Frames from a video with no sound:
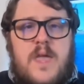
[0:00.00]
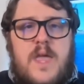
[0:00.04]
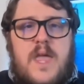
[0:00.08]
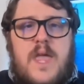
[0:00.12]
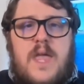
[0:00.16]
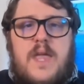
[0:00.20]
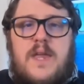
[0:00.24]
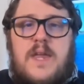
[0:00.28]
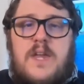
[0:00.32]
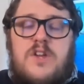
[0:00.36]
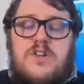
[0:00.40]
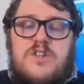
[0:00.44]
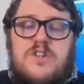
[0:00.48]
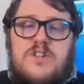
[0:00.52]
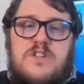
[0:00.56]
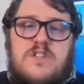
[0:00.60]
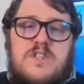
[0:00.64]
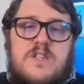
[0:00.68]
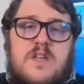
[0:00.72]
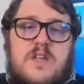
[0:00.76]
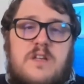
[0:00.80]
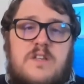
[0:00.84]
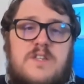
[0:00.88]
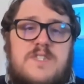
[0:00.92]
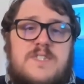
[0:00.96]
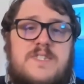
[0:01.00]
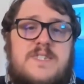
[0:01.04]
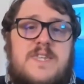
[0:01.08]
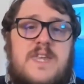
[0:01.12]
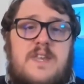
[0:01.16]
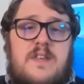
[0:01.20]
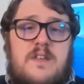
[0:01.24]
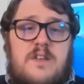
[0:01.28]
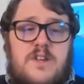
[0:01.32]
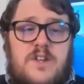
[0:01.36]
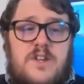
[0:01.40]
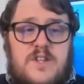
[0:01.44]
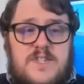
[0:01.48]
You should
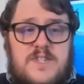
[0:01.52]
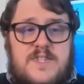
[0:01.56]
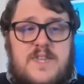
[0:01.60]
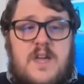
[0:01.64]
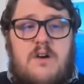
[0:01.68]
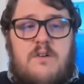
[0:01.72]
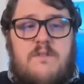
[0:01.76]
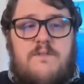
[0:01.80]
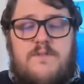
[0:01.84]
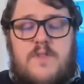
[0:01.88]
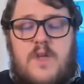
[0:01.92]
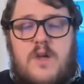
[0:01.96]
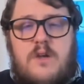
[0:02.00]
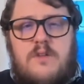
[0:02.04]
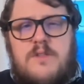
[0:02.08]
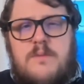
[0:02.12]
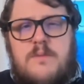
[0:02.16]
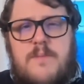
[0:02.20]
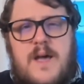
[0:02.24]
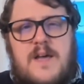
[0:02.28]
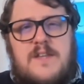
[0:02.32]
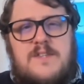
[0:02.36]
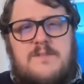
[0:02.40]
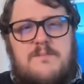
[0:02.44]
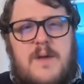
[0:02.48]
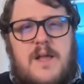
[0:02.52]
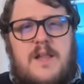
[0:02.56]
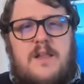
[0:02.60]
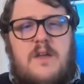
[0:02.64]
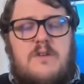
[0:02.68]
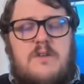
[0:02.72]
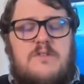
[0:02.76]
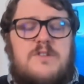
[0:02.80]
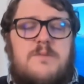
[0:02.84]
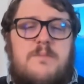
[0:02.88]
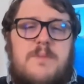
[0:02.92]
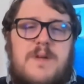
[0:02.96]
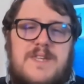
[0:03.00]
consider yourself, though, the bounce back
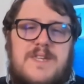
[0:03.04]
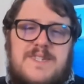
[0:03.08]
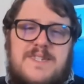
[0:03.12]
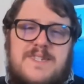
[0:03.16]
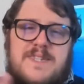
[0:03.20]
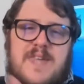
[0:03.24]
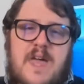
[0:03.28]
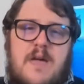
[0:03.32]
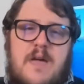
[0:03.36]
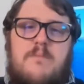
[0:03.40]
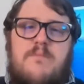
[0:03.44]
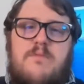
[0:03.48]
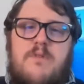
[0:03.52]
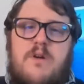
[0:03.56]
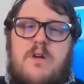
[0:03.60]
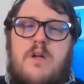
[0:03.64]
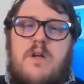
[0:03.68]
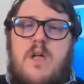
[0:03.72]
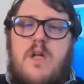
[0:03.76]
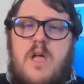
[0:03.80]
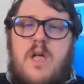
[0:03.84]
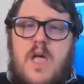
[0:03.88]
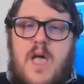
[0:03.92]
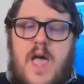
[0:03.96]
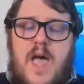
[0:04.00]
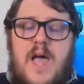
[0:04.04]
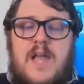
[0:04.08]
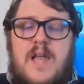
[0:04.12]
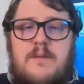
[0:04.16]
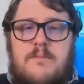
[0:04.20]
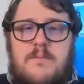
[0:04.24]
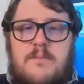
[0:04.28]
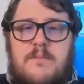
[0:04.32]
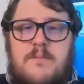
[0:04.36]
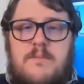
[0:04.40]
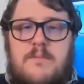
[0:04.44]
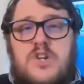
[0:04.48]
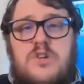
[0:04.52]
loan to be a separate
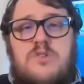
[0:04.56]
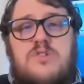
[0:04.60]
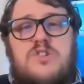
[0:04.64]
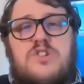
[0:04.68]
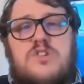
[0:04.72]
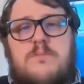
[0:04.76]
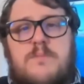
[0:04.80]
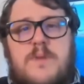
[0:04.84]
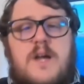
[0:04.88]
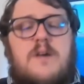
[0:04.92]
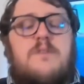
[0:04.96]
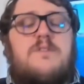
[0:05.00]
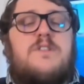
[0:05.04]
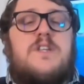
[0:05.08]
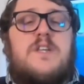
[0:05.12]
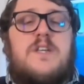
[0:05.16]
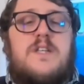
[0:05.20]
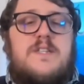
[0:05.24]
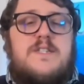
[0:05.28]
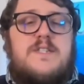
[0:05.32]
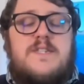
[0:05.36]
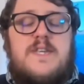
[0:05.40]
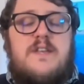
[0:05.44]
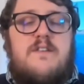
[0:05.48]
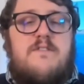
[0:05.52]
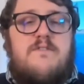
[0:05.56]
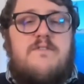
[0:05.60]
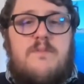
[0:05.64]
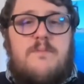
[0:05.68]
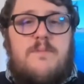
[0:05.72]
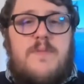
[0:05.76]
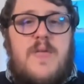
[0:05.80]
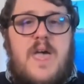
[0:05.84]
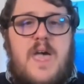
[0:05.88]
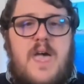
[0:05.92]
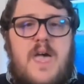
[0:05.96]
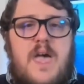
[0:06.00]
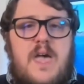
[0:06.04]
element. You should be able to consider from
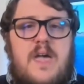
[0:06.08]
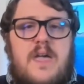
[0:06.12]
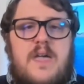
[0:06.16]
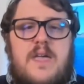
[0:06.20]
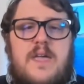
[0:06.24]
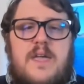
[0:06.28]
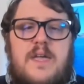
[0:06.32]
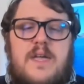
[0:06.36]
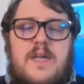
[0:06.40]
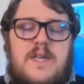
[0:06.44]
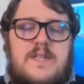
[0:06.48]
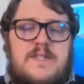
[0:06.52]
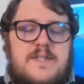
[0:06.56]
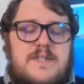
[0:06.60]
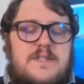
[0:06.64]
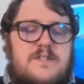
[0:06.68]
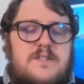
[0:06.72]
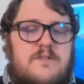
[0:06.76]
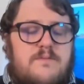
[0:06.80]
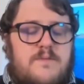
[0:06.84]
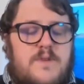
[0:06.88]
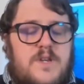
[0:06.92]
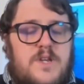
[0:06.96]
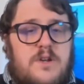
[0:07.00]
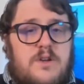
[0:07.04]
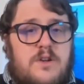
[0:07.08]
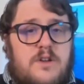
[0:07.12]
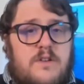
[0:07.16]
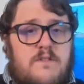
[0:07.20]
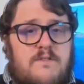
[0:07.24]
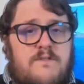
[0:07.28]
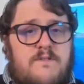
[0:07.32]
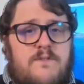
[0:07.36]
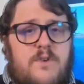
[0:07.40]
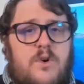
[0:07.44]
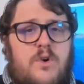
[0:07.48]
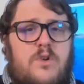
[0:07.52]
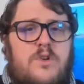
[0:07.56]
there, is it something you can
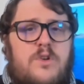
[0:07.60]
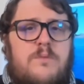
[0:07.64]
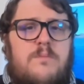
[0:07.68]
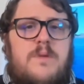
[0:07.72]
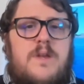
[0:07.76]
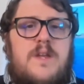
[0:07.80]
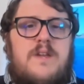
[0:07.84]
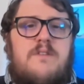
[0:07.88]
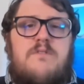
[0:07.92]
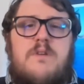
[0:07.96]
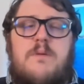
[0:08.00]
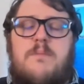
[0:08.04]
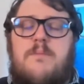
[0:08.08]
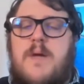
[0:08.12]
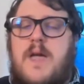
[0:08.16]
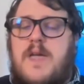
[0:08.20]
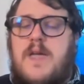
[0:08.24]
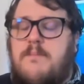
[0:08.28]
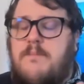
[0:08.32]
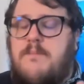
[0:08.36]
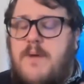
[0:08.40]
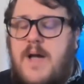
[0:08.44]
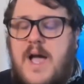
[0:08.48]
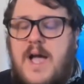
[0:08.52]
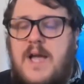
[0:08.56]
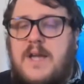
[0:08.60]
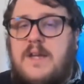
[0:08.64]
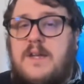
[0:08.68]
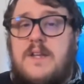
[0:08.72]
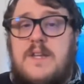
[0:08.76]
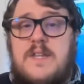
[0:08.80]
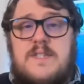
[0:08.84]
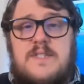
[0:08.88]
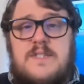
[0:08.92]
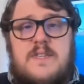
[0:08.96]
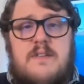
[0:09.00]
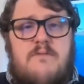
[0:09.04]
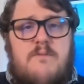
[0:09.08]
affordably repay back, and
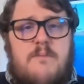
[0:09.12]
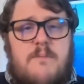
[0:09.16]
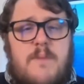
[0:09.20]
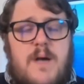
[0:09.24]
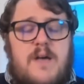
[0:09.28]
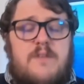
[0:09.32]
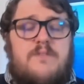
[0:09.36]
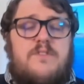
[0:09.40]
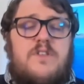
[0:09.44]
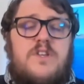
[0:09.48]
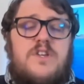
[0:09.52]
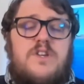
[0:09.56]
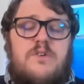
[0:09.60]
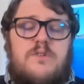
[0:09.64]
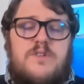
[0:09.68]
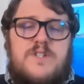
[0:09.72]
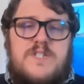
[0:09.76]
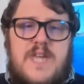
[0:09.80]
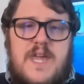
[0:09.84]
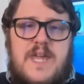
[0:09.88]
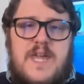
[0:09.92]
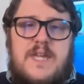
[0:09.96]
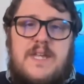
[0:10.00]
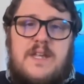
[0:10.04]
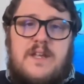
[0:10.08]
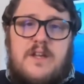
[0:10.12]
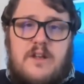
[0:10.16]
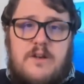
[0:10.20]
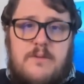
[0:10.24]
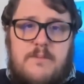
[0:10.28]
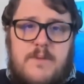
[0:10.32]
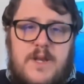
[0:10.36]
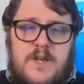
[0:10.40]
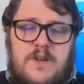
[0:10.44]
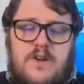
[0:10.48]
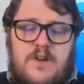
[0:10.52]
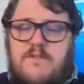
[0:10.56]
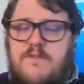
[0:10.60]
is the amount that you're taking going to be
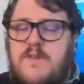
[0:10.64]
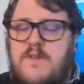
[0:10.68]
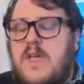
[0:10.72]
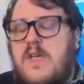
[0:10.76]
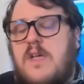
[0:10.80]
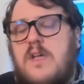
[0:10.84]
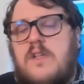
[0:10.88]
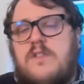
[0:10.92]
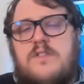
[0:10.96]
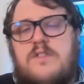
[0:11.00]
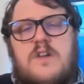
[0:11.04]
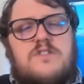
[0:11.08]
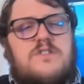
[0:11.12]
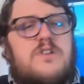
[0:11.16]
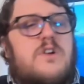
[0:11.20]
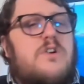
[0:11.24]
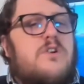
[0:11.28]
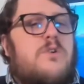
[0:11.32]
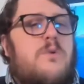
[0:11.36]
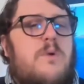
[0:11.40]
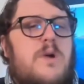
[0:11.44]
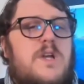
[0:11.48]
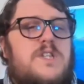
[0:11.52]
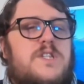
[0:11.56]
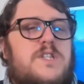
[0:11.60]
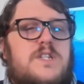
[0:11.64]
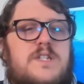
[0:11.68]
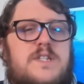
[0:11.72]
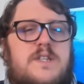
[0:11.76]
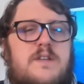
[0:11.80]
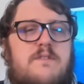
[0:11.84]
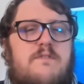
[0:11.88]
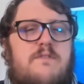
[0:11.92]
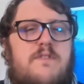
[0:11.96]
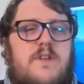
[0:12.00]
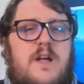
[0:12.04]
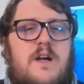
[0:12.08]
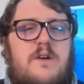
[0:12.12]
enough? Those sort of questions,
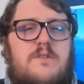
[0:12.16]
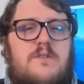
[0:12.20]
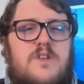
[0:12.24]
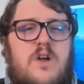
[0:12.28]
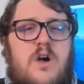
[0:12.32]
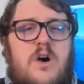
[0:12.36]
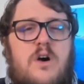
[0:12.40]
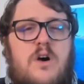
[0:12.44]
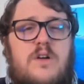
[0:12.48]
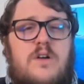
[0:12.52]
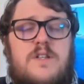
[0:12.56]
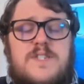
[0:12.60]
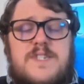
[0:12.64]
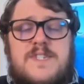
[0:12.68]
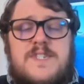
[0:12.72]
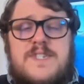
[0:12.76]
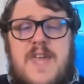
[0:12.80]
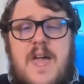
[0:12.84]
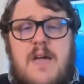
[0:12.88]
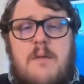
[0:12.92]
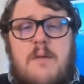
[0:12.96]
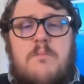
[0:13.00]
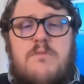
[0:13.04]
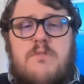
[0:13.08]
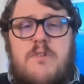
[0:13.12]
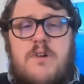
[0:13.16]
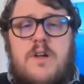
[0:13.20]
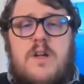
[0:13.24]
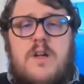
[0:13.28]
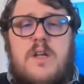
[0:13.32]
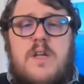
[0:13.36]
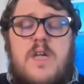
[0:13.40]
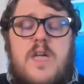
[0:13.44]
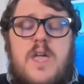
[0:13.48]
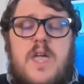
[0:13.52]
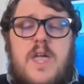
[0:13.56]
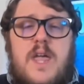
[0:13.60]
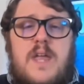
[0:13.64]
everything else, are separate
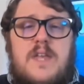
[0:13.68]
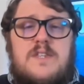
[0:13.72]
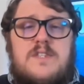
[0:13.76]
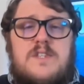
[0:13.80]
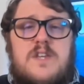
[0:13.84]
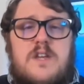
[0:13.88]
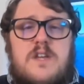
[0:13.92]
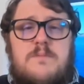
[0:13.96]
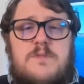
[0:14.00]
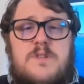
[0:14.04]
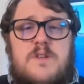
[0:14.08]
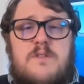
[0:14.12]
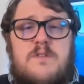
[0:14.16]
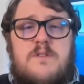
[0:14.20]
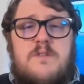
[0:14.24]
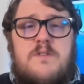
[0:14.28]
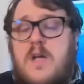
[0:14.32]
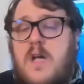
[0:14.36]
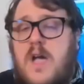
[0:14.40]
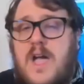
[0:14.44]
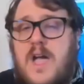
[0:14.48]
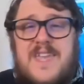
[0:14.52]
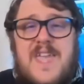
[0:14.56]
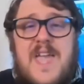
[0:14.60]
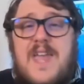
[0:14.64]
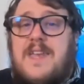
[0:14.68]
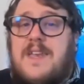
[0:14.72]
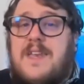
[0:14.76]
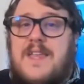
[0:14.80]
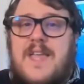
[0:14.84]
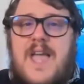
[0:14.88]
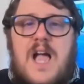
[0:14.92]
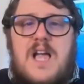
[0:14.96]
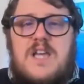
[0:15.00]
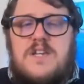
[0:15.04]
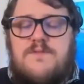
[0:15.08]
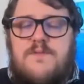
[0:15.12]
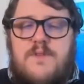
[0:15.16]
in terms of, again,
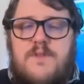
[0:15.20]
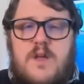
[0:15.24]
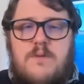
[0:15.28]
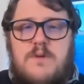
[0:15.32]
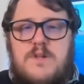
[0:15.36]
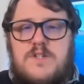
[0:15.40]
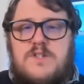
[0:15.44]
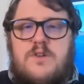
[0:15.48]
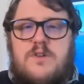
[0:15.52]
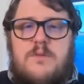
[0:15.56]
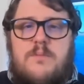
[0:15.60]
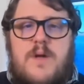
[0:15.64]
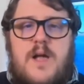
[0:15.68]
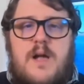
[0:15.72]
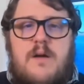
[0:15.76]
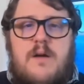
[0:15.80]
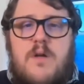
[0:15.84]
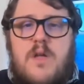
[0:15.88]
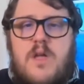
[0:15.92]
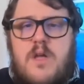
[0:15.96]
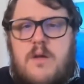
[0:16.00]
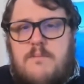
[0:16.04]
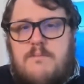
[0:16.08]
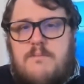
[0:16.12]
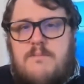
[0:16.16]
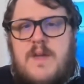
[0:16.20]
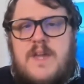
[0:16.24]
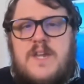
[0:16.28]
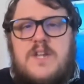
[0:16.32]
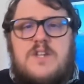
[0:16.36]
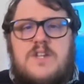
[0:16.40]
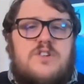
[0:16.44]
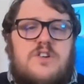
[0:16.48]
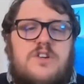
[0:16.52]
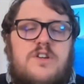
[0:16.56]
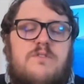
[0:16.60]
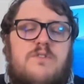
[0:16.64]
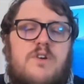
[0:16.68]
cash flow. It's all about making
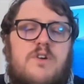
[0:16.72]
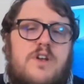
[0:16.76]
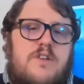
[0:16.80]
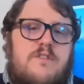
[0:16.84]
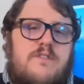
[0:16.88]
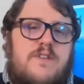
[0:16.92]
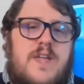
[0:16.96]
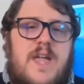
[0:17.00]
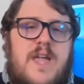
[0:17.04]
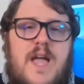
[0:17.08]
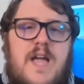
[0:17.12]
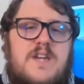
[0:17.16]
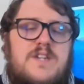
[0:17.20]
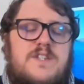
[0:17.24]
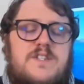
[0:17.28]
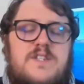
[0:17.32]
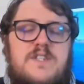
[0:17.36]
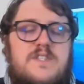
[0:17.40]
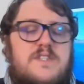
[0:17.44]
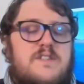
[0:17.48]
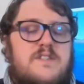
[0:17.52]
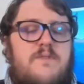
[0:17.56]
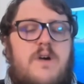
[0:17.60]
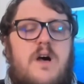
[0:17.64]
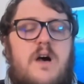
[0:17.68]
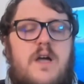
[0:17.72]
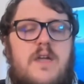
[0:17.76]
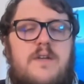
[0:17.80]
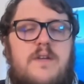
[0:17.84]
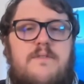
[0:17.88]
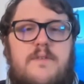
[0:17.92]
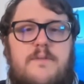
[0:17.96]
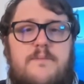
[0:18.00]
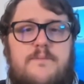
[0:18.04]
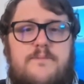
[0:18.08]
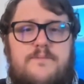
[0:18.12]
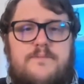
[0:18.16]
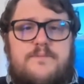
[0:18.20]
sure you've got enough cash to survive.
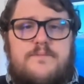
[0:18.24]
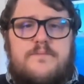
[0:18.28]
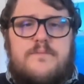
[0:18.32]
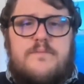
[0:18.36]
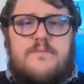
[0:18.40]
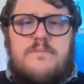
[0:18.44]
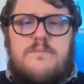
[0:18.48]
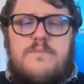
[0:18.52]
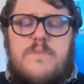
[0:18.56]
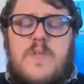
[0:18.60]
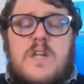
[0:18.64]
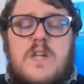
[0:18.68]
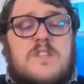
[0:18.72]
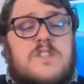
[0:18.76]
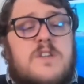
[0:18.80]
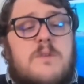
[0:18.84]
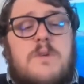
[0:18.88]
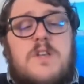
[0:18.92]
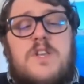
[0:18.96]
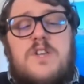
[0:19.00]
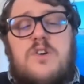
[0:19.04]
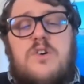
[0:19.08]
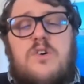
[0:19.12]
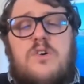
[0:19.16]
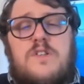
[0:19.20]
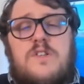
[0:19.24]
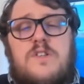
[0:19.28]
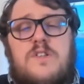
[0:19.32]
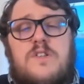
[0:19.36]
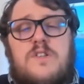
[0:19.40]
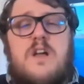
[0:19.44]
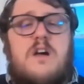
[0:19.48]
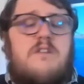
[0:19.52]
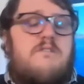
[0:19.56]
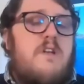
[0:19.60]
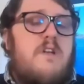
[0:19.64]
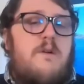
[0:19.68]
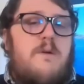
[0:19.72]
So in your
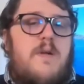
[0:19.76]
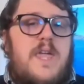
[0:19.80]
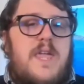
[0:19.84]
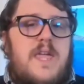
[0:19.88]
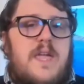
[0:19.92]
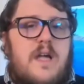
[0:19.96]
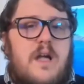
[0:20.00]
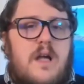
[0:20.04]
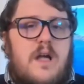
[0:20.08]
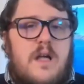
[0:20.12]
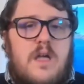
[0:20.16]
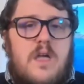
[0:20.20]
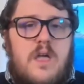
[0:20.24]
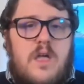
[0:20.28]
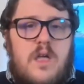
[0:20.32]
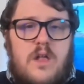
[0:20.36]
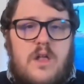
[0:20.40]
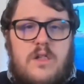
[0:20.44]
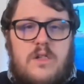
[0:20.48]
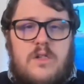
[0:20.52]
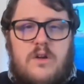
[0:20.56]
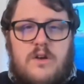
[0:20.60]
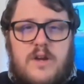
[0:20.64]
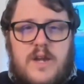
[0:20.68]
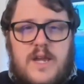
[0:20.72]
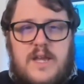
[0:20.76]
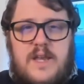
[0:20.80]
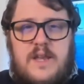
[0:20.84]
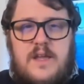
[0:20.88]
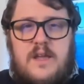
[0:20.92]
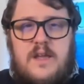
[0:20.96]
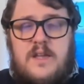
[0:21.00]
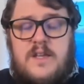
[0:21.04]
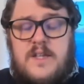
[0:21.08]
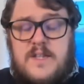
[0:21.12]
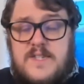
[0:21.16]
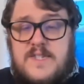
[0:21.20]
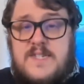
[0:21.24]
scenario here, looking
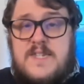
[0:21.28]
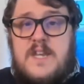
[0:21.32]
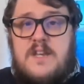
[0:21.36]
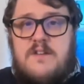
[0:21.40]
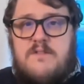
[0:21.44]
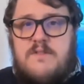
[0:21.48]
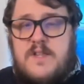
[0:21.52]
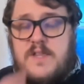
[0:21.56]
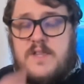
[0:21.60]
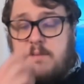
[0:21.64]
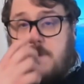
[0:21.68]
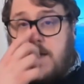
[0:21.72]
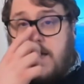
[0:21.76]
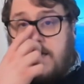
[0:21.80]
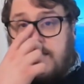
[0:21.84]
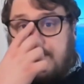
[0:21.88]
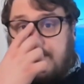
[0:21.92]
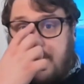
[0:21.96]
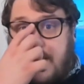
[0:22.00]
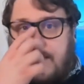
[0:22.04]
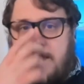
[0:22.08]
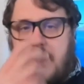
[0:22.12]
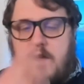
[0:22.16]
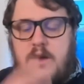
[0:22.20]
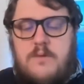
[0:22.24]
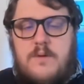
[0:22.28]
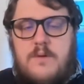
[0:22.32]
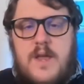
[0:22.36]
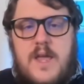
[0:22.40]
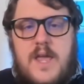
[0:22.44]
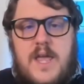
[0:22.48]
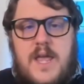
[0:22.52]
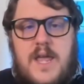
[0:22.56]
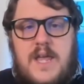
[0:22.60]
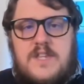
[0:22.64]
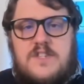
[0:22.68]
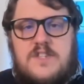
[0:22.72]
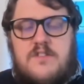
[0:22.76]
at considering the bounce back loan
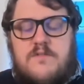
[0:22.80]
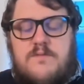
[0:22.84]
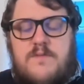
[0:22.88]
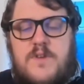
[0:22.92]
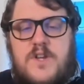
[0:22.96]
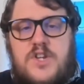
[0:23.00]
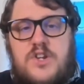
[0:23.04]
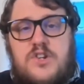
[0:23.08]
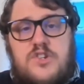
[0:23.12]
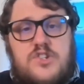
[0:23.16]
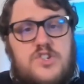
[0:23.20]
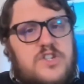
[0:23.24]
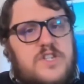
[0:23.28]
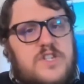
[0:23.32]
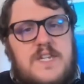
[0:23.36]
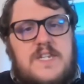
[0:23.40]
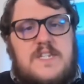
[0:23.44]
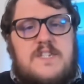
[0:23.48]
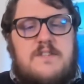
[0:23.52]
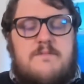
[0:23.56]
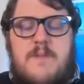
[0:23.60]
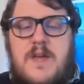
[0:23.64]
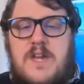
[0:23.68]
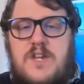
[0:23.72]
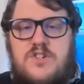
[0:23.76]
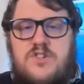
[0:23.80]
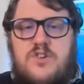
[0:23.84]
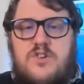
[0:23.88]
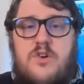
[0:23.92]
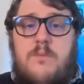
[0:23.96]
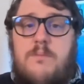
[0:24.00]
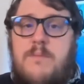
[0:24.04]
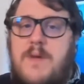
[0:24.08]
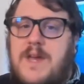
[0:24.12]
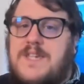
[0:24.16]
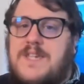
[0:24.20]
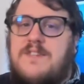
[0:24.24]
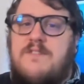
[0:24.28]
is something you just need to make sure
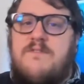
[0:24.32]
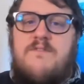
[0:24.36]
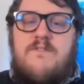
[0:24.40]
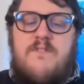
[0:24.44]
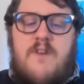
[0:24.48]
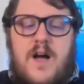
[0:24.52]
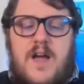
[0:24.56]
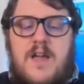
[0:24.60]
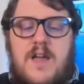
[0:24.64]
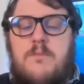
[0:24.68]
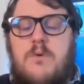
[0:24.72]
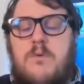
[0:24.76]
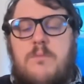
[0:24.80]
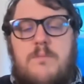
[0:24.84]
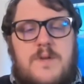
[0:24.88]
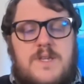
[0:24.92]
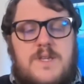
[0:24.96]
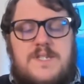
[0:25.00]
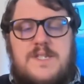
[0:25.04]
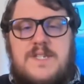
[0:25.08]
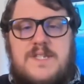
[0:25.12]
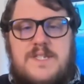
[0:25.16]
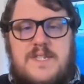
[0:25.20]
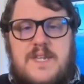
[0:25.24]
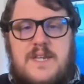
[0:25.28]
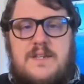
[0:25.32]
makes a viable business